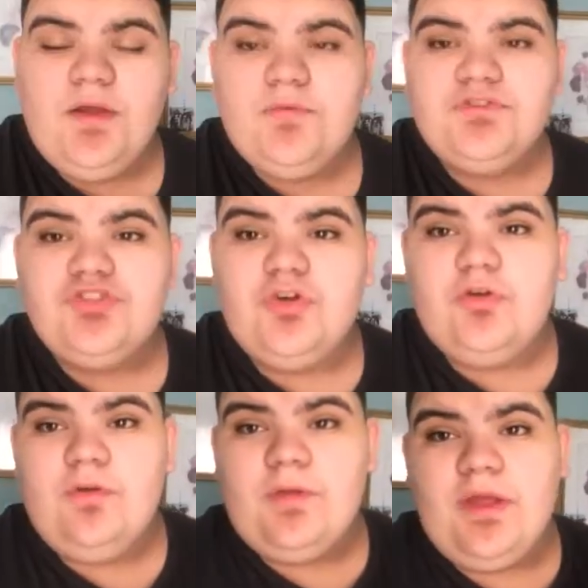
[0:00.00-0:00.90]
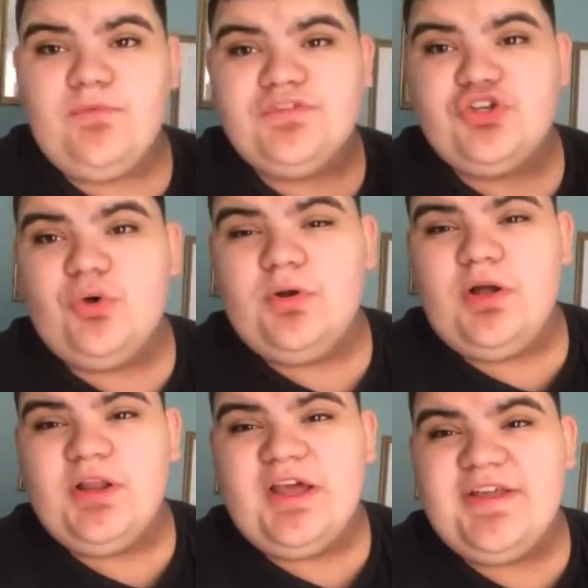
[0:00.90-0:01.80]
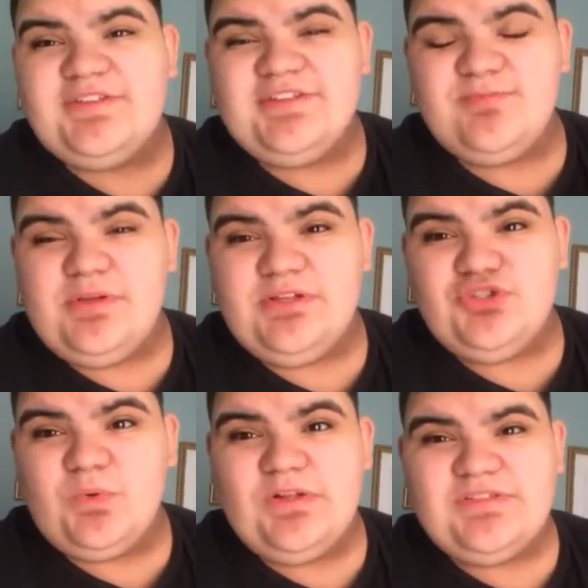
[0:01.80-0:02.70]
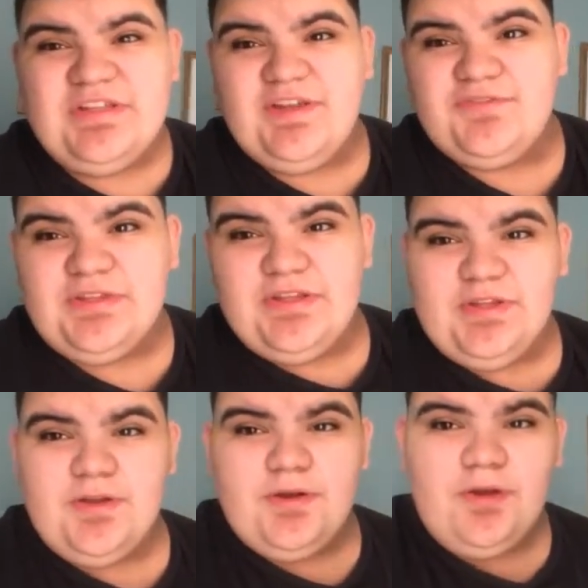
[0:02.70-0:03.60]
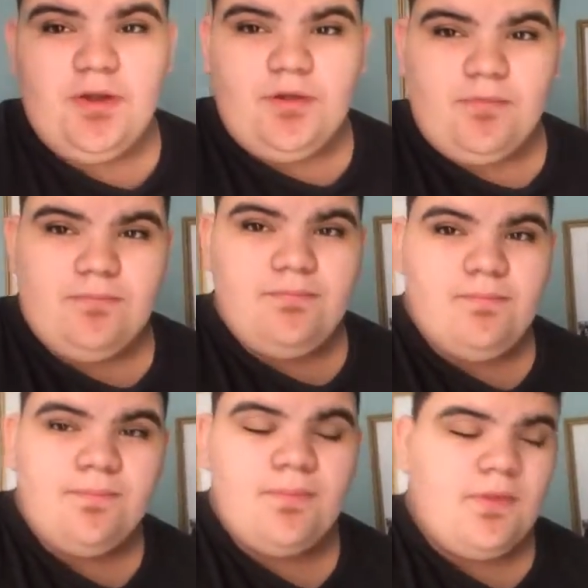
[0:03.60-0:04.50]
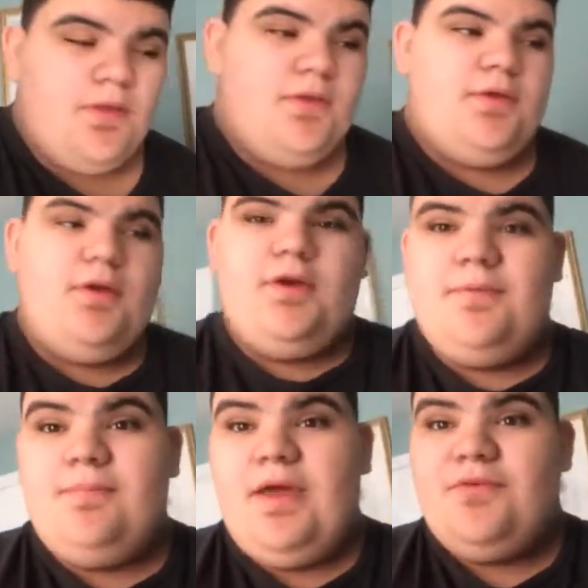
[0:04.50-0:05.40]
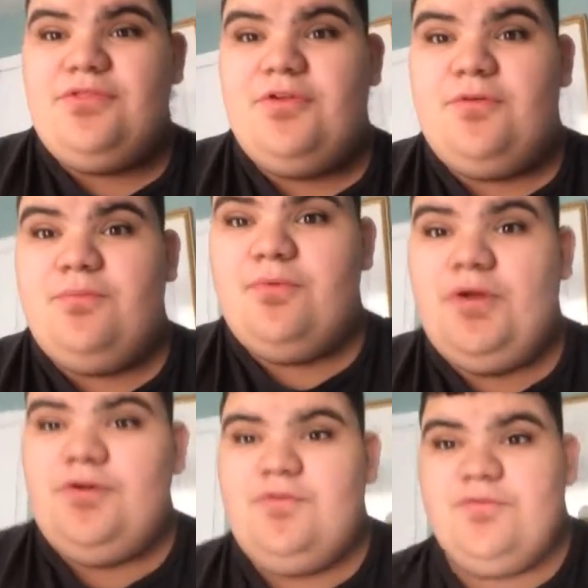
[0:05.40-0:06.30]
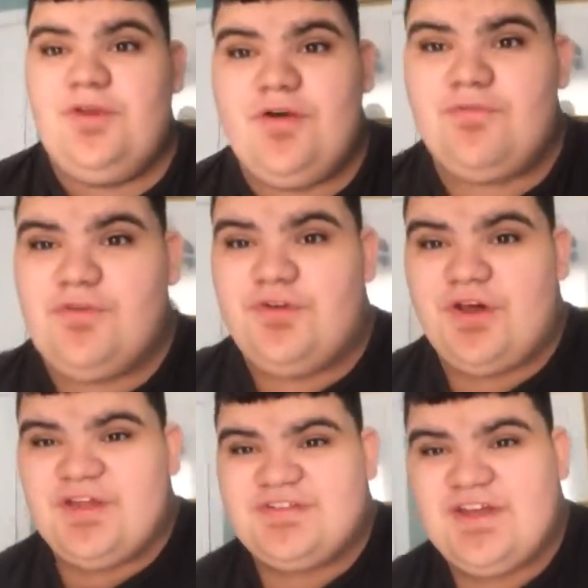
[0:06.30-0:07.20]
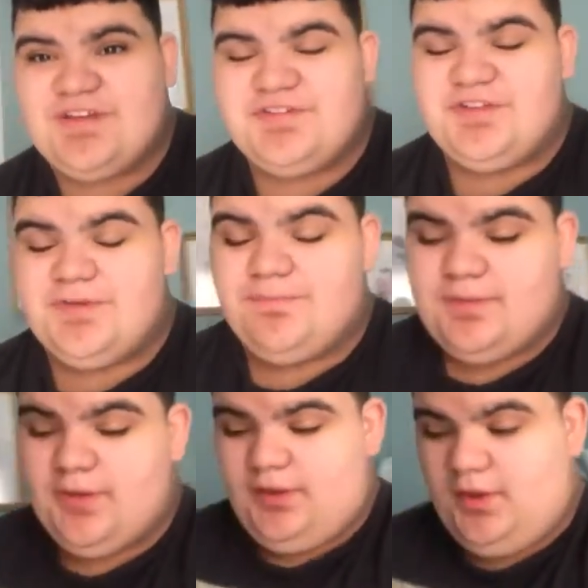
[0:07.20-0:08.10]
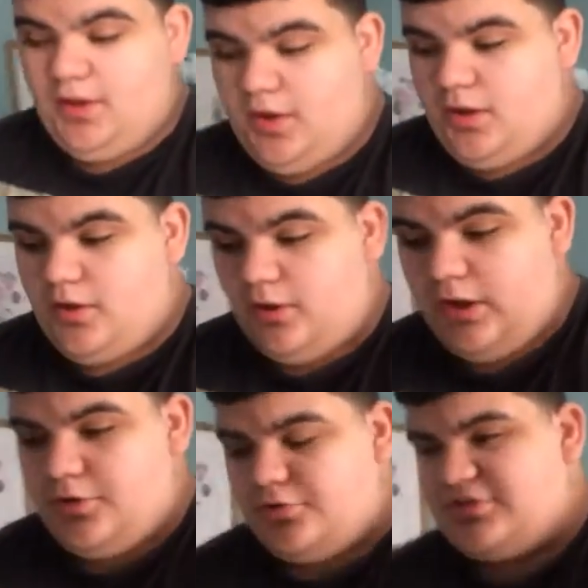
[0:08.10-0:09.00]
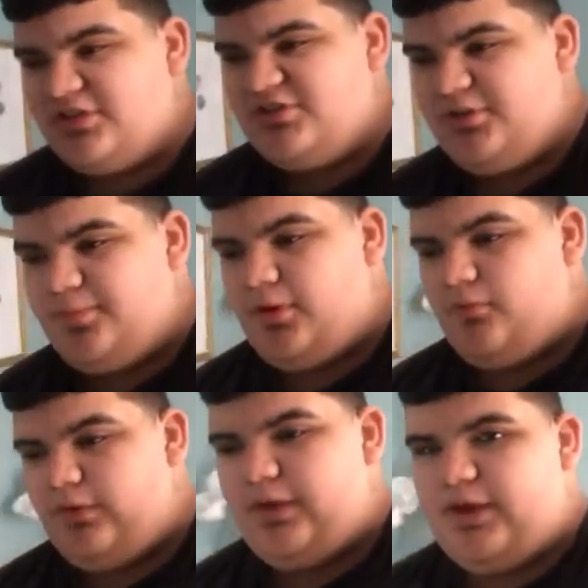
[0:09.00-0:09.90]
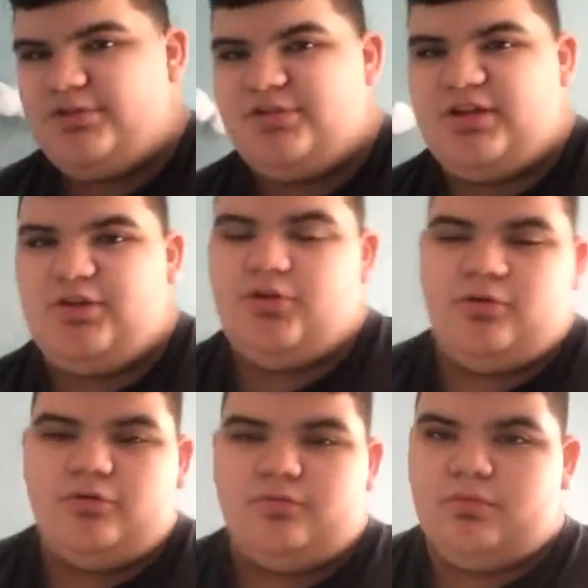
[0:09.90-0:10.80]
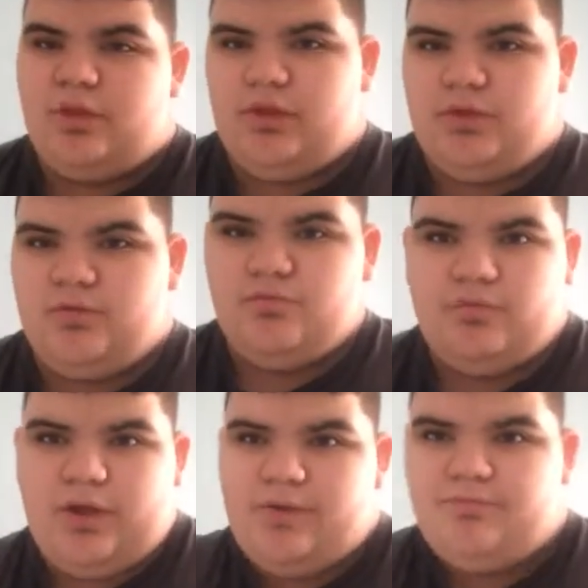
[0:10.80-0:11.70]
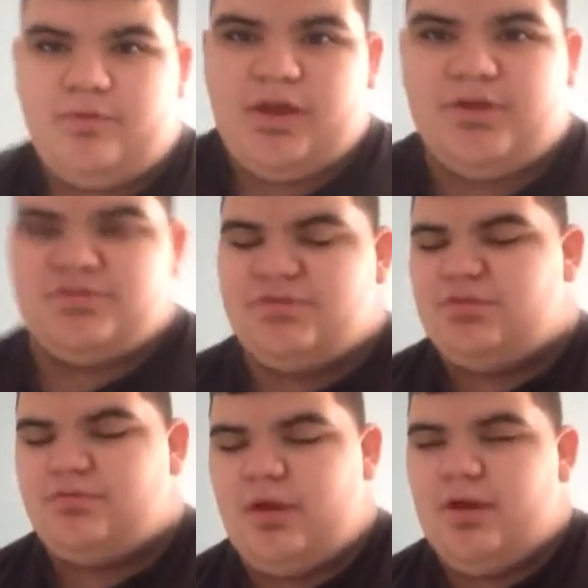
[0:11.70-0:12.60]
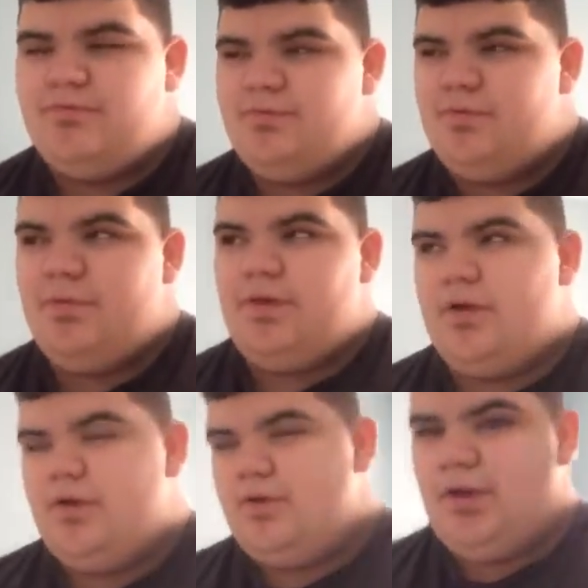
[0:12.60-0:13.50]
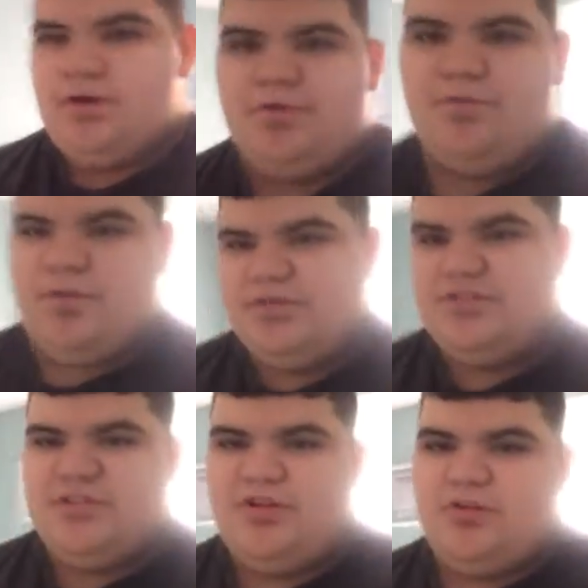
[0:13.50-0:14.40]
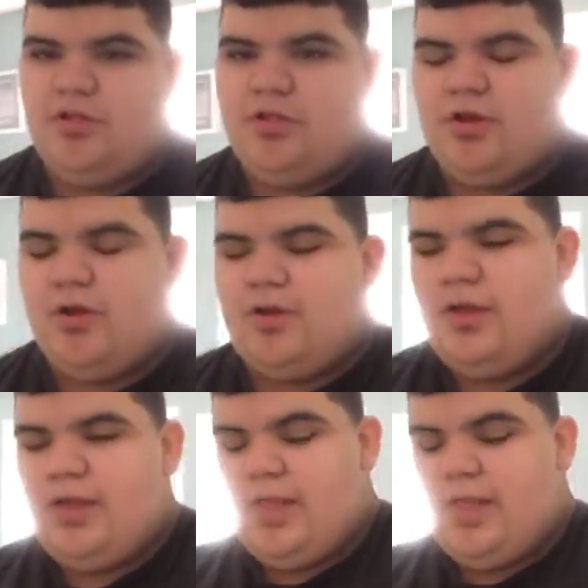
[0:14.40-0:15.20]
Hey, what's going on, guys? It's me, Joel TFD here. I'm back with a brand new video for you guys, actually. I know it's actually been a week, guys, and I know, like, I've been inactive on this channel a lot.